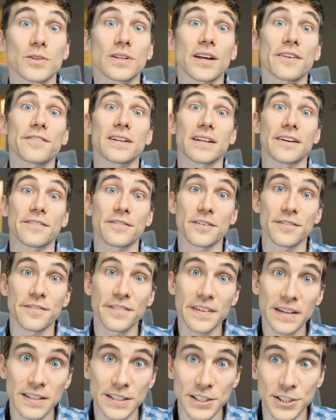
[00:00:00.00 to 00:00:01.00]
definitely, if you're
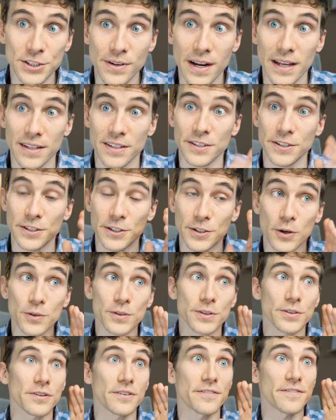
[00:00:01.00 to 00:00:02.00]
feeling stressed and you
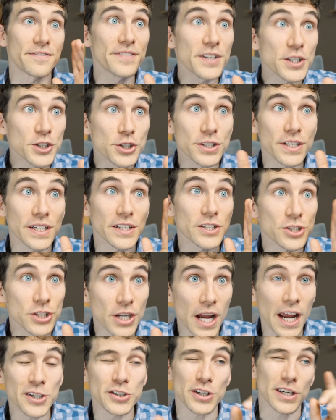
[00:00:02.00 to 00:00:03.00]
notice your vision is
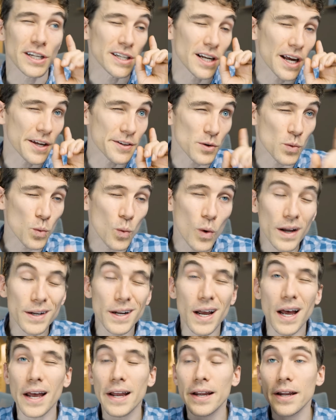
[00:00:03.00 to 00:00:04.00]
changing in either one
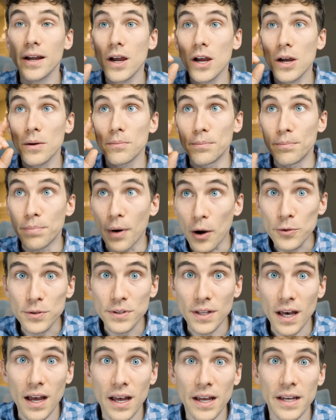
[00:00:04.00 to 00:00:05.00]
eye,
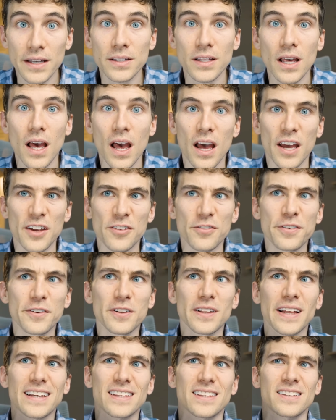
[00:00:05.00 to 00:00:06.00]
both eyes, you
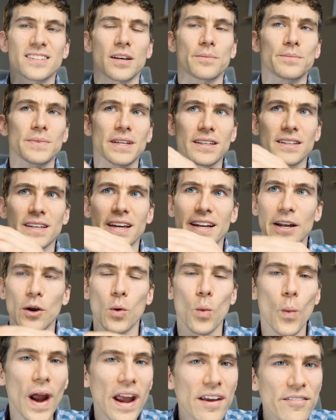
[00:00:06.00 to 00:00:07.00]
feel like something's
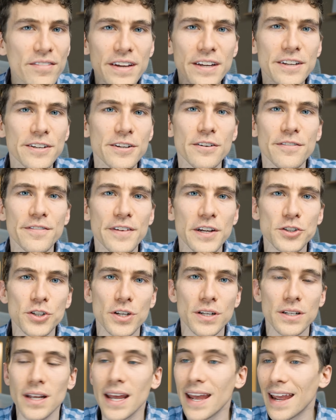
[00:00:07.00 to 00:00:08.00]
getting wavy in your
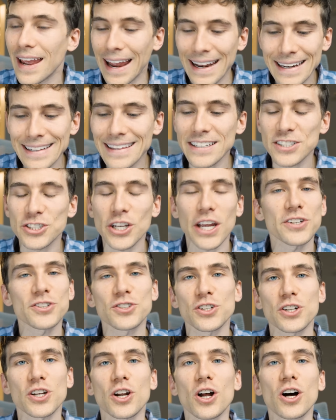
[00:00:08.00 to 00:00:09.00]
vision, anything
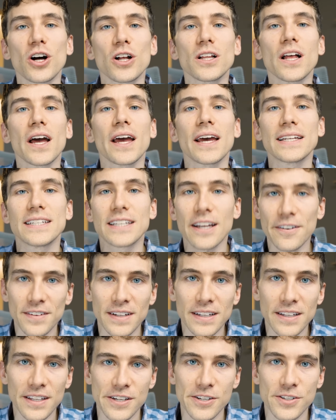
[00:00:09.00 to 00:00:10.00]
changing at all,
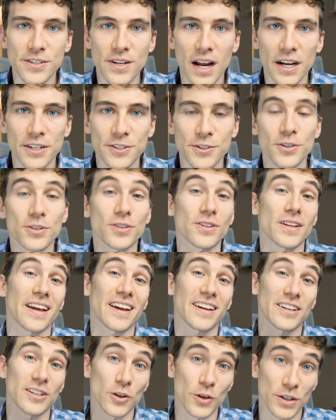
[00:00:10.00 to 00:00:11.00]
definitely see your doctor so they
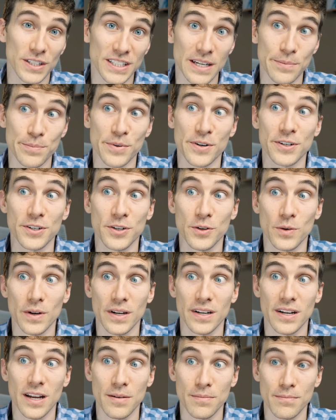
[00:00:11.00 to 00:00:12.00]
can look deeper into
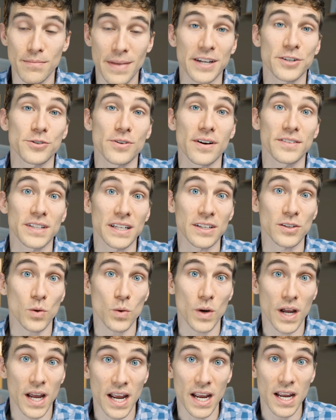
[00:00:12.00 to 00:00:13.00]
it and make sure everything's
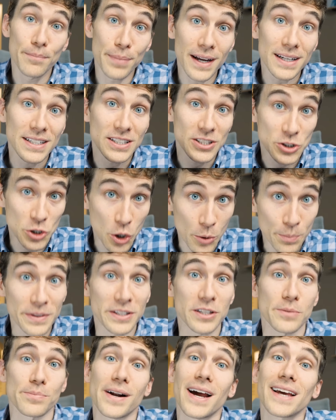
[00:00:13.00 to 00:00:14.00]
okay. But don't be
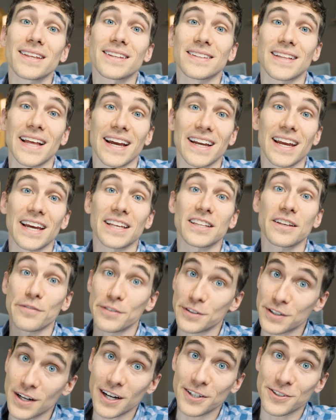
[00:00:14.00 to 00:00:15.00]
surprised in that case if
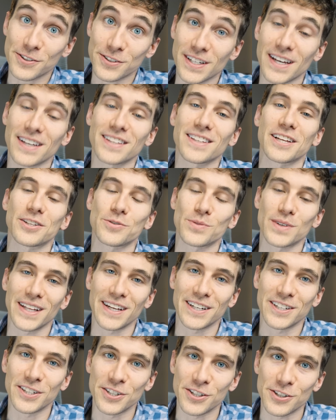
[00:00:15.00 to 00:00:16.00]
your doctor says it's
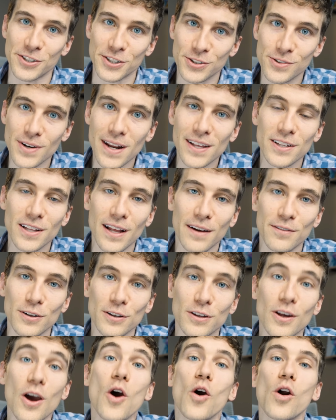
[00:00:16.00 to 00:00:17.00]
related to your stress
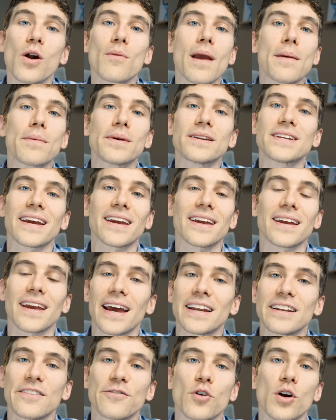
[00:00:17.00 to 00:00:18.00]
levels or maybe taking
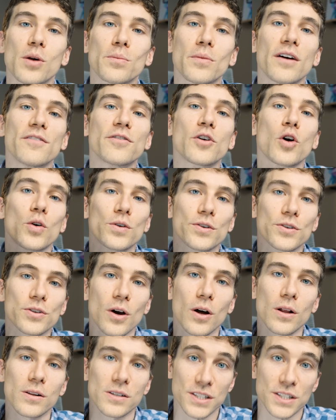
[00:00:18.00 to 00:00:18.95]
any form of cortisol or